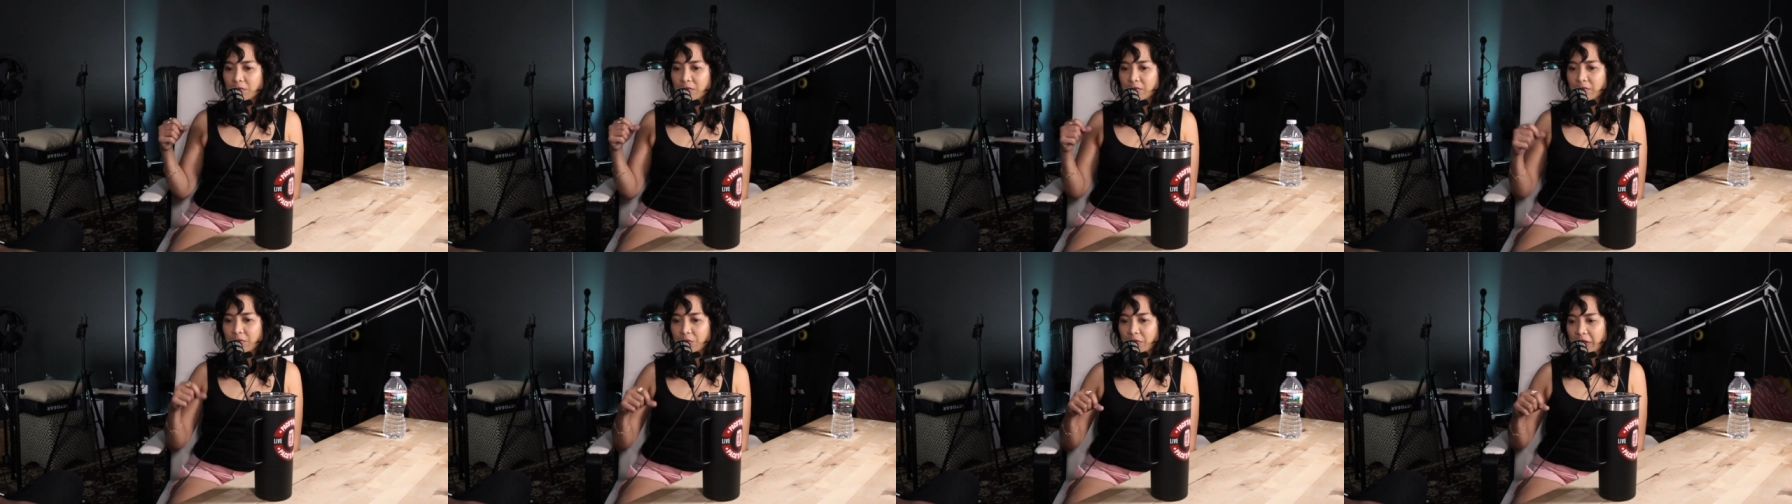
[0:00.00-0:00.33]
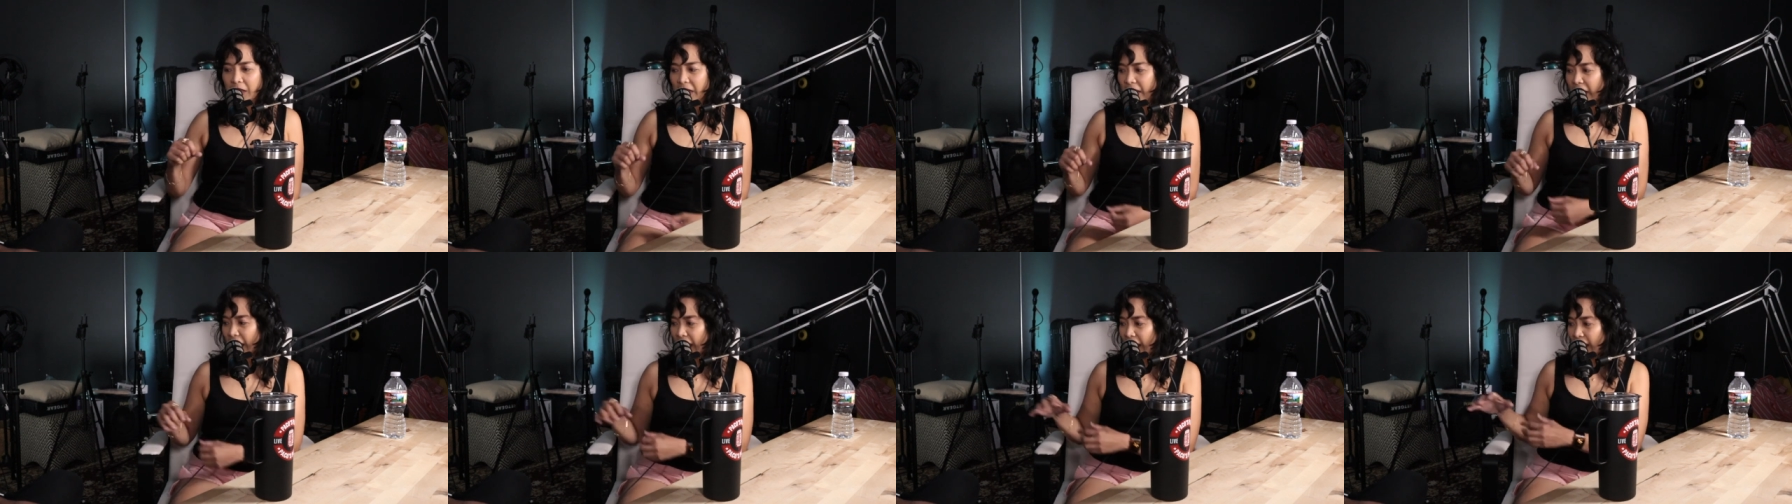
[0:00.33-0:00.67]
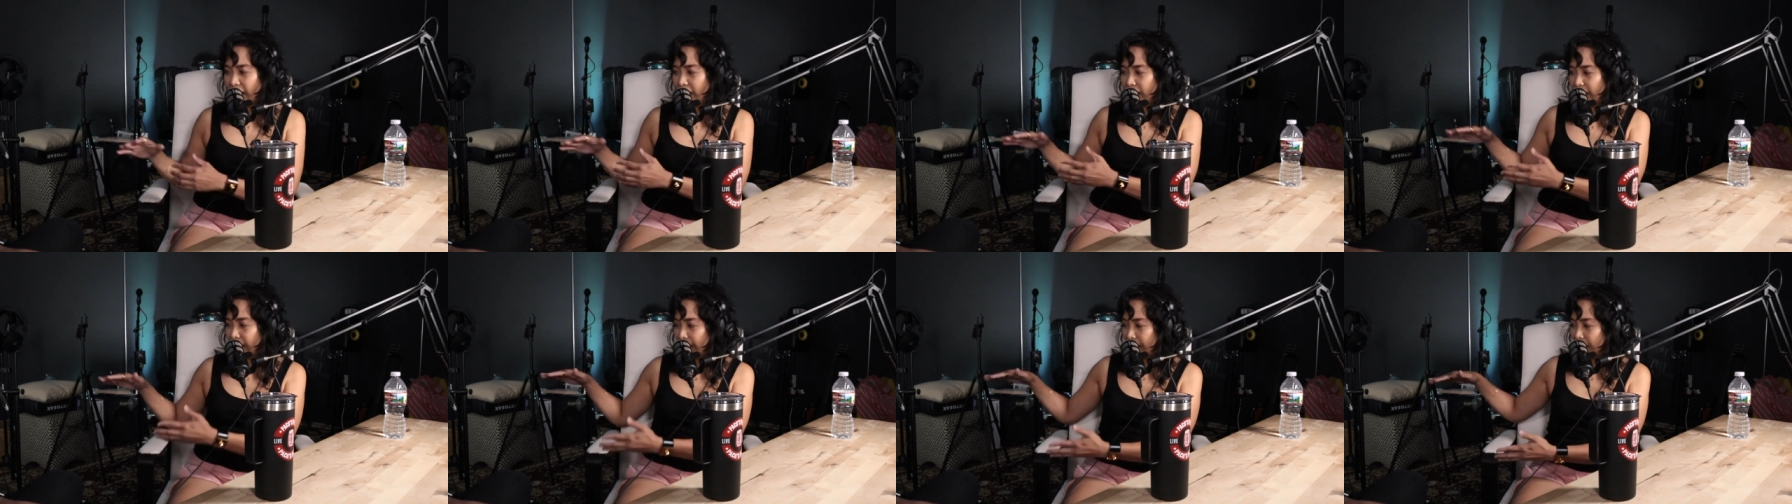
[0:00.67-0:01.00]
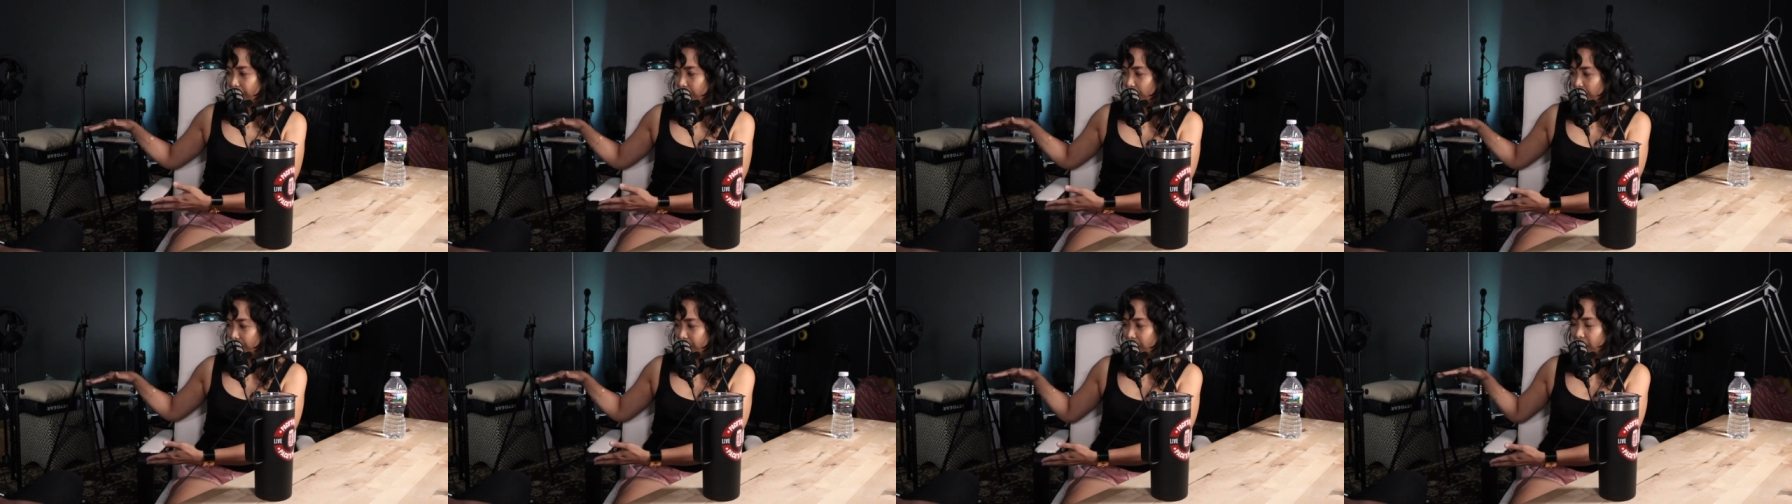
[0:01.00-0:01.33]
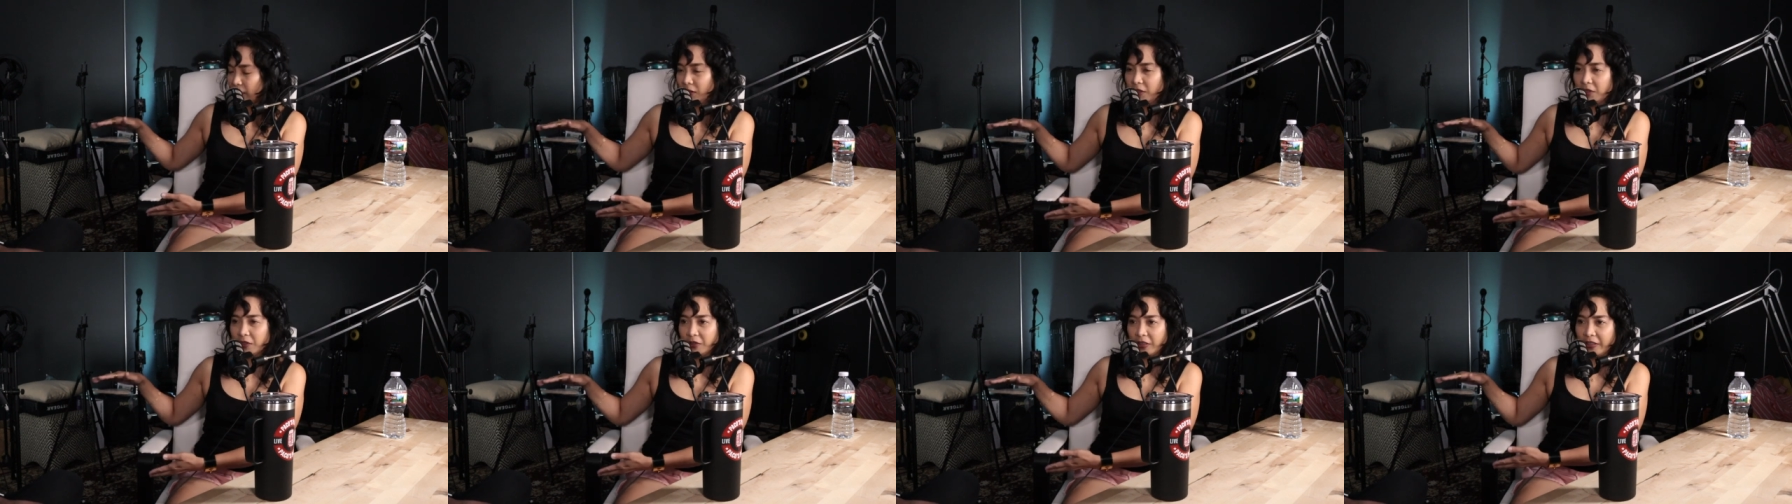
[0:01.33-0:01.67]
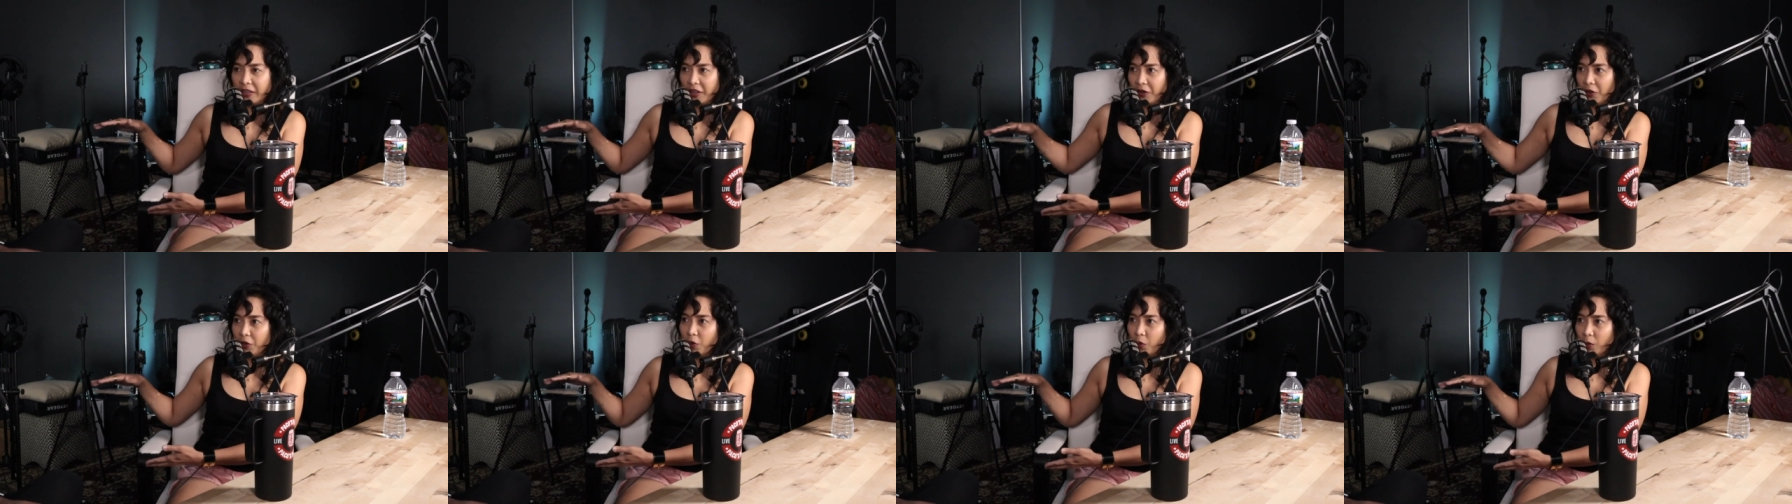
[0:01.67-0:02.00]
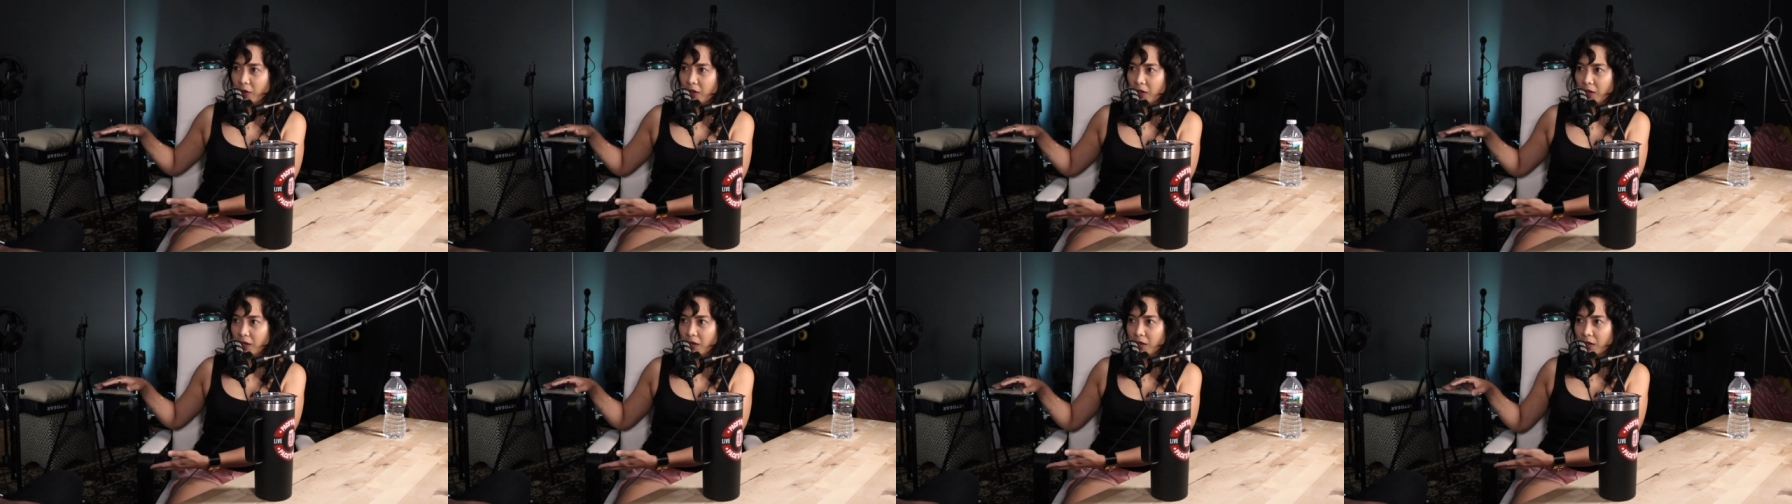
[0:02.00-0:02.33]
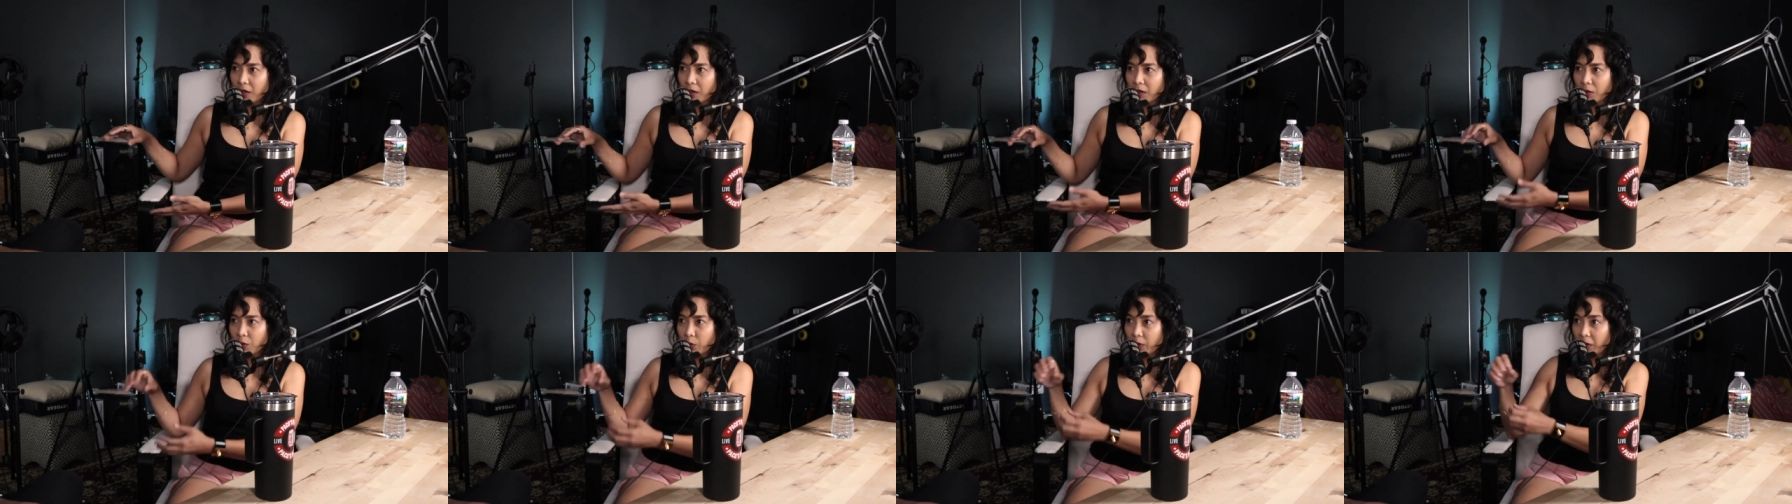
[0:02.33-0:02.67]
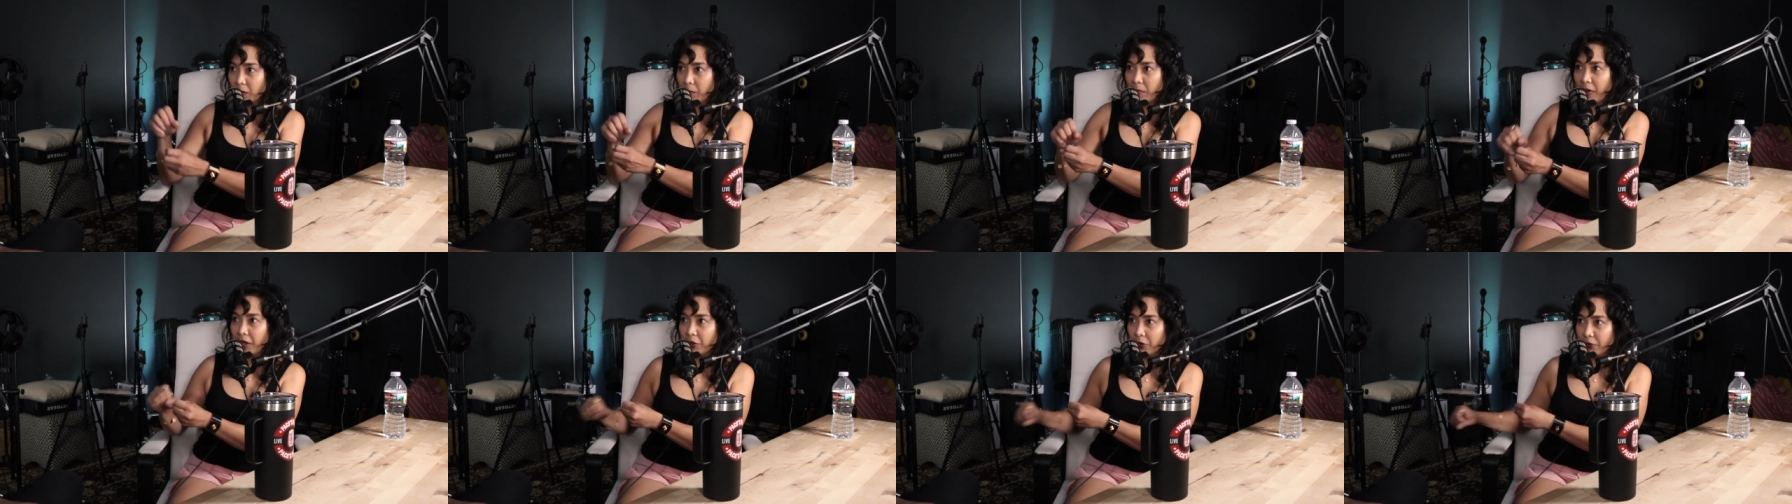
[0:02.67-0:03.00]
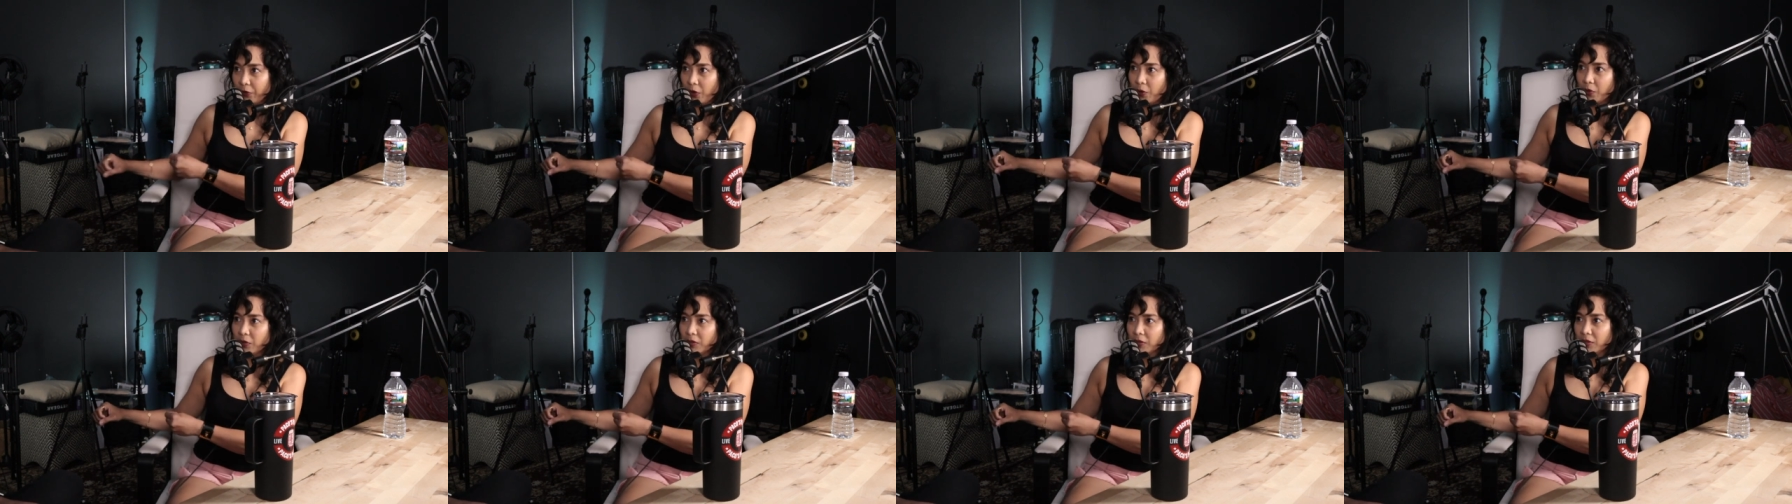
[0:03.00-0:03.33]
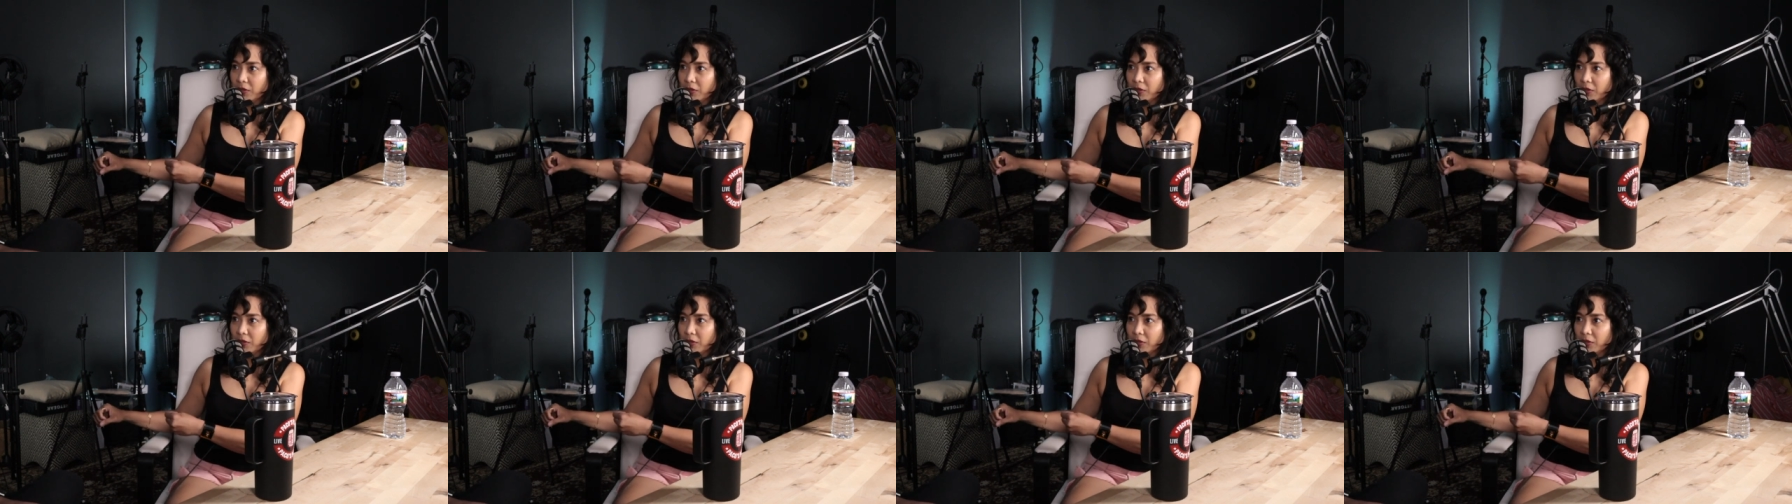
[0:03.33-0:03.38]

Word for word: they had like those little karaoke with a microphone,